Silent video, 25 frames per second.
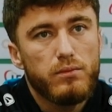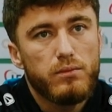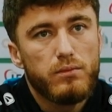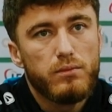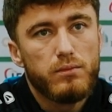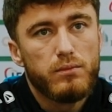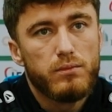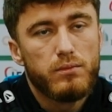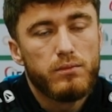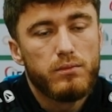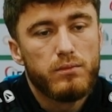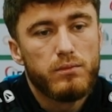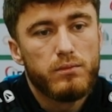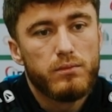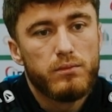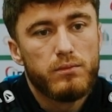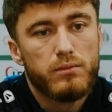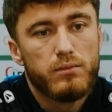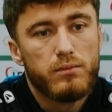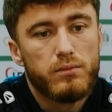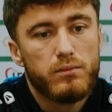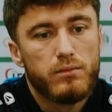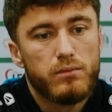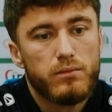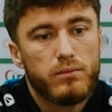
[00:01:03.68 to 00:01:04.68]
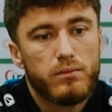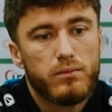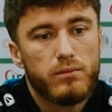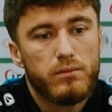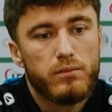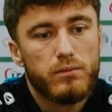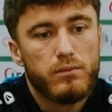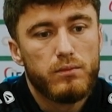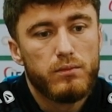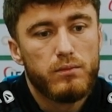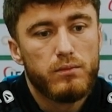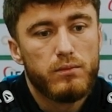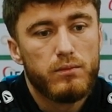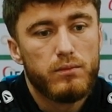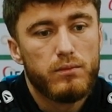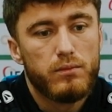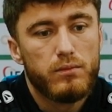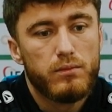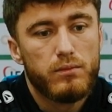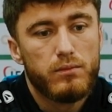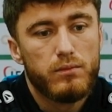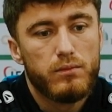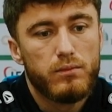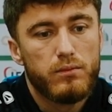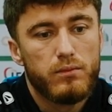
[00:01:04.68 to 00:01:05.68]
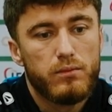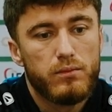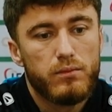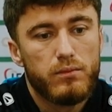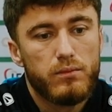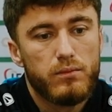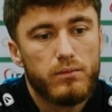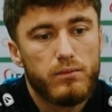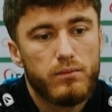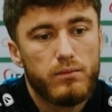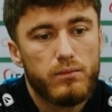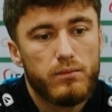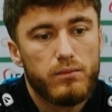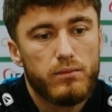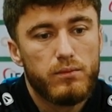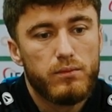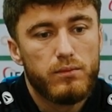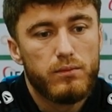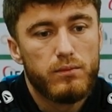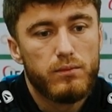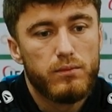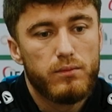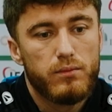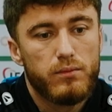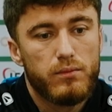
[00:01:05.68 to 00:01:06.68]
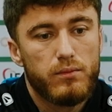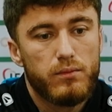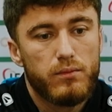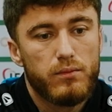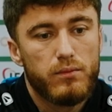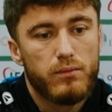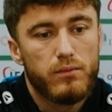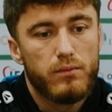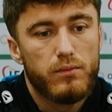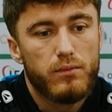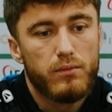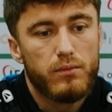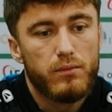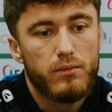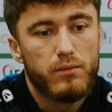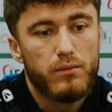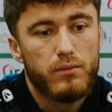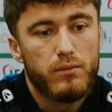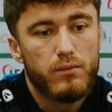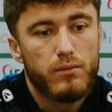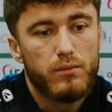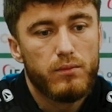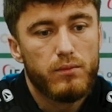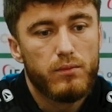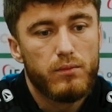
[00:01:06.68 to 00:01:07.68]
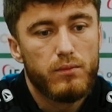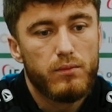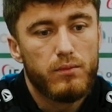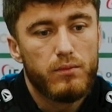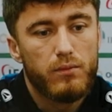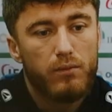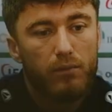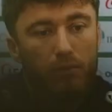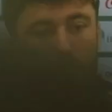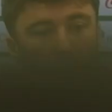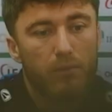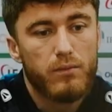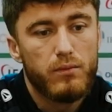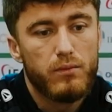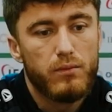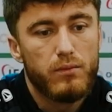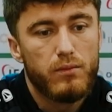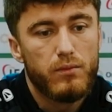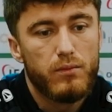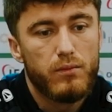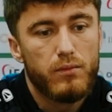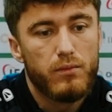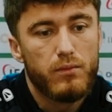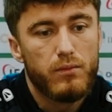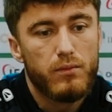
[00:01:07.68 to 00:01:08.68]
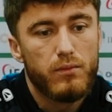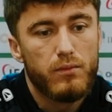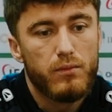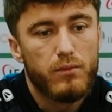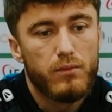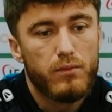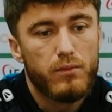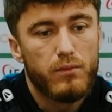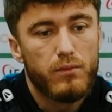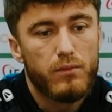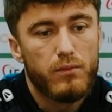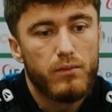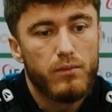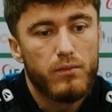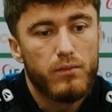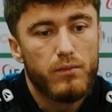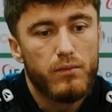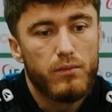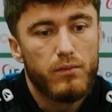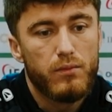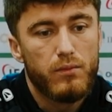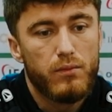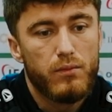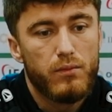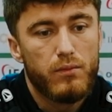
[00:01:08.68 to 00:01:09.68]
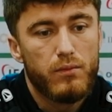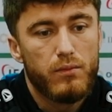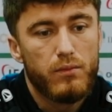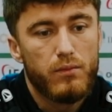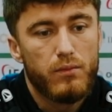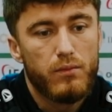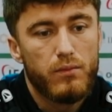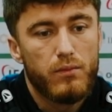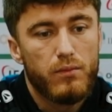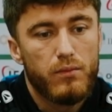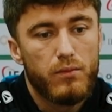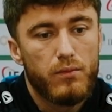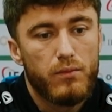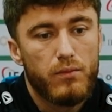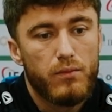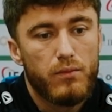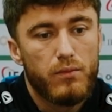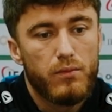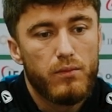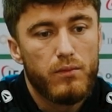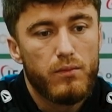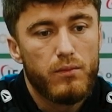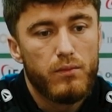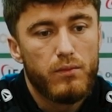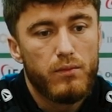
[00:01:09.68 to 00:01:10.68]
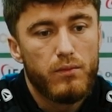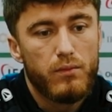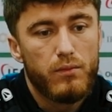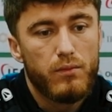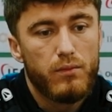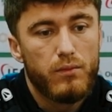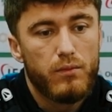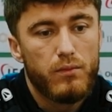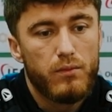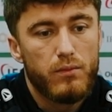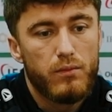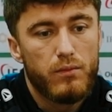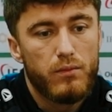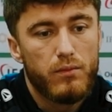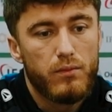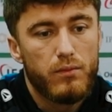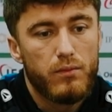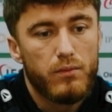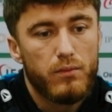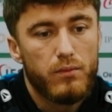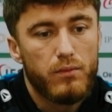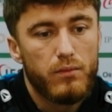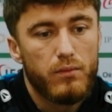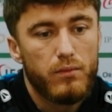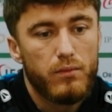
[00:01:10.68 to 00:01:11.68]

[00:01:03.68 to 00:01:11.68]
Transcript: The person shown says nothing.